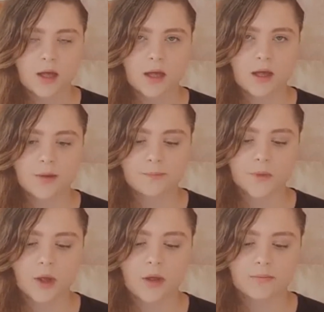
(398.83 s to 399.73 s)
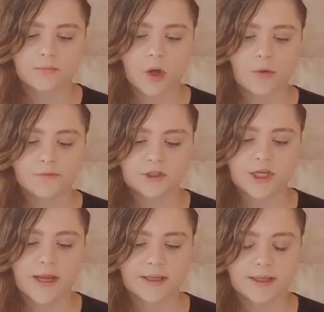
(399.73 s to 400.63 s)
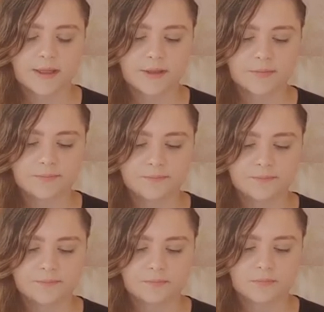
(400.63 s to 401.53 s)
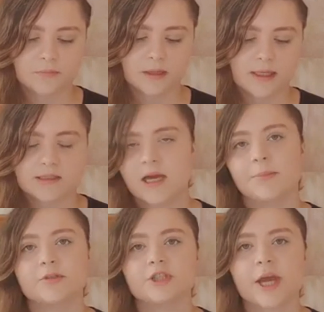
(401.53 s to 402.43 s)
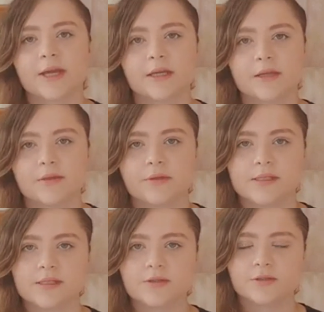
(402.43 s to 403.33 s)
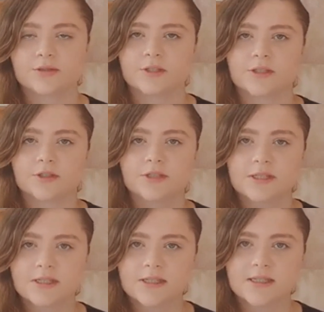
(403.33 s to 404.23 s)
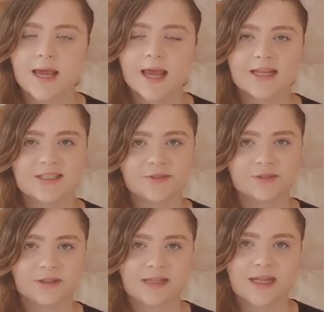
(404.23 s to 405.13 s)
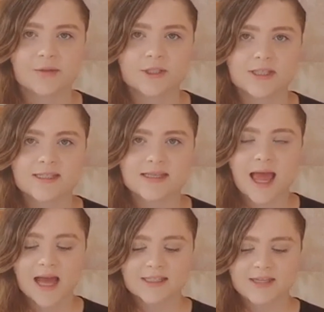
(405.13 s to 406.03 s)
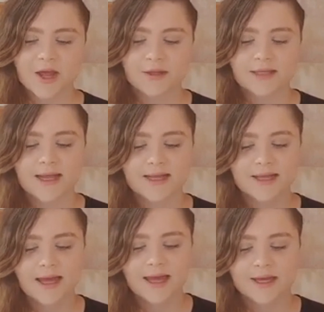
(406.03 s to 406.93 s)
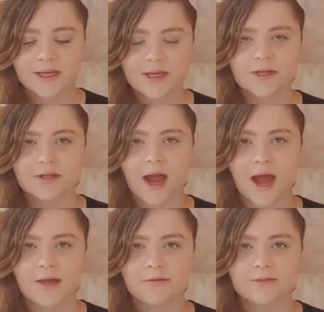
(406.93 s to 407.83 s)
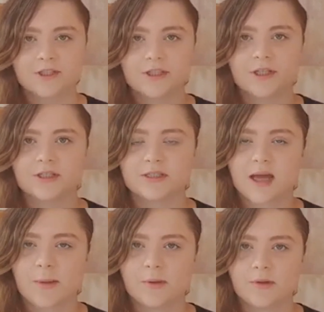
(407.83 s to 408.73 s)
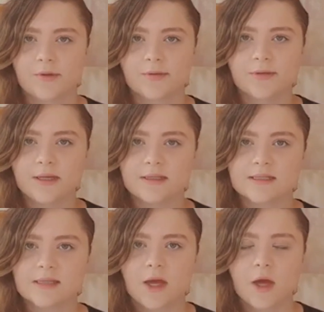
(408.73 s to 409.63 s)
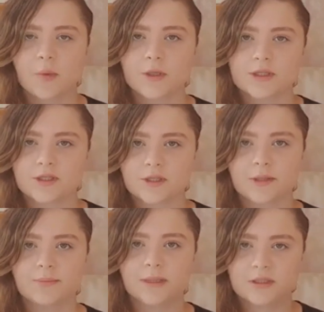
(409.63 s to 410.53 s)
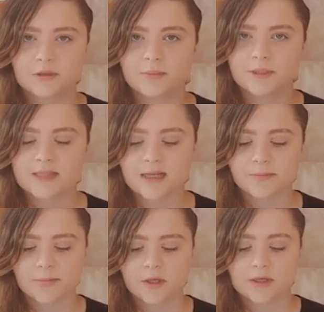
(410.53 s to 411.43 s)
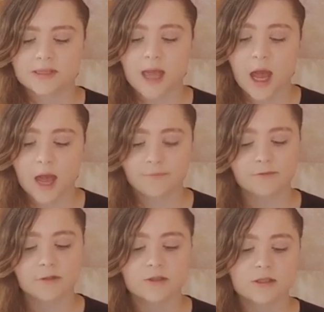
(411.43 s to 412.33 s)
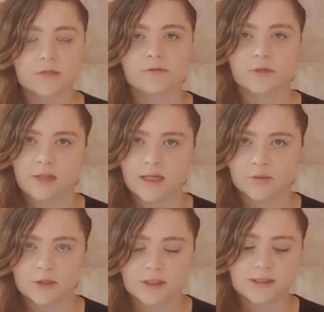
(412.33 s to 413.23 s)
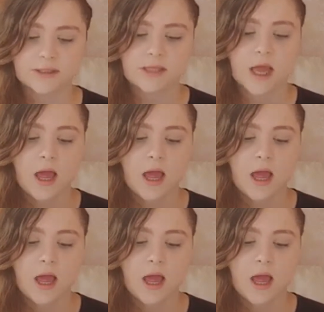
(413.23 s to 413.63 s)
of checking, like double-checking these news resources in different languages. So like here I've shared a couple of things which better represent me because I'm fluent in 3 languages.